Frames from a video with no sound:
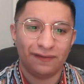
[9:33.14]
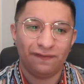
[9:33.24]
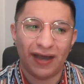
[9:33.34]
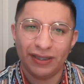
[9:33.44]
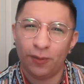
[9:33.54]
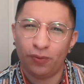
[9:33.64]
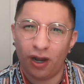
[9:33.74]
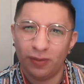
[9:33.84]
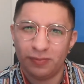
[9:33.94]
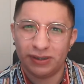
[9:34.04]
find their
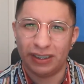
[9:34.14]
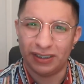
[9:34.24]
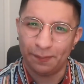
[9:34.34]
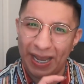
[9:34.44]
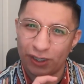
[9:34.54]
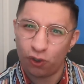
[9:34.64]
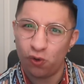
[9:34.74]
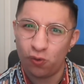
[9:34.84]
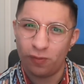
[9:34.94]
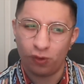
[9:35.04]
problems in a
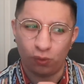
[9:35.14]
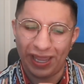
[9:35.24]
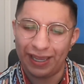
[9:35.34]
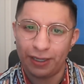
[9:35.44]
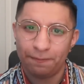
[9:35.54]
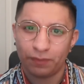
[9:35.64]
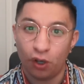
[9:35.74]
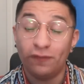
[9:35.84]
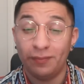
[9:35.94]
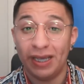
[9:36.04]
micro way
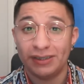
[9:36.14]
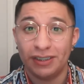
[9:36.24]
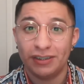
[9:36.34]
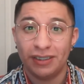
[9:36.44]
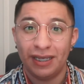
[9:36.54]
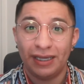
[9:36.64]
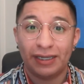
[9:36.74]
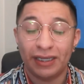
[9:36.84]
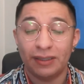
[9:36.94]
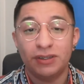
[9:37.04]
over message,
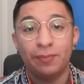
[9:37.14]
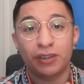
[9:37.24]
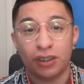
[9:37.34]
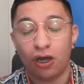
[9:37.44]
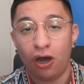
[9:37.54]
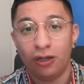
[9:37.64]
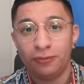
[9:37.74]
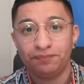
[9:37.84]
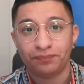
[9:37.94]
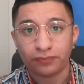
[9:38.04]
get them to book a
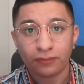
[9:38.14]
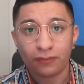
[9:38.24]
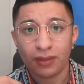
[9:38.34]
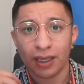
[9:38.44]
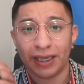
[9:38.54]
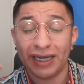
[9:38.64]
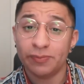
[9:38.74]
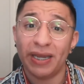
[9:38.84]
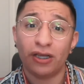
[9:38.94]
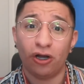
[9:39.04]
call, get
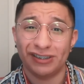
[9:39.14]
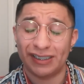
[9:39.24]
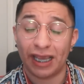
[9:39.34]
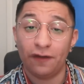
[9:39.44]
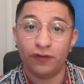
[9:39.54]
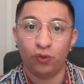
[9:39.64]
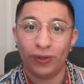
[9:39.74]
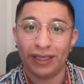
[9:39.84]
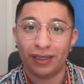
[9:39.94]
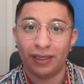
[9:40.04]
as many calls as I can for the
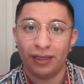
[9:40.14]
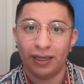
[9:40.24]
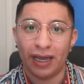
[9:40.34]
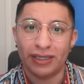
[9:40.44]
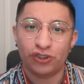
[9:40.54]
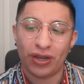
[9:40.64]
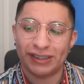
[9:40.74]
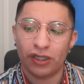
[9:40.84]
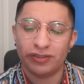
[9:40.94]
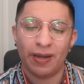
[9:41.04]
week, and then try
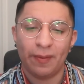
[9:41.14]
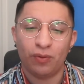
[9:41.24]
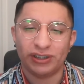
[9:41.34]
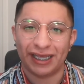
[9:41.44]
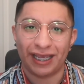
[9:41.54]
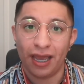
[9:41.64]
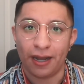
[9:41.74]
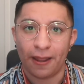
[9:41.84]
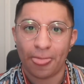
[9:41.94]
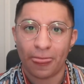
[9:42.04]
to sell as many people as I can.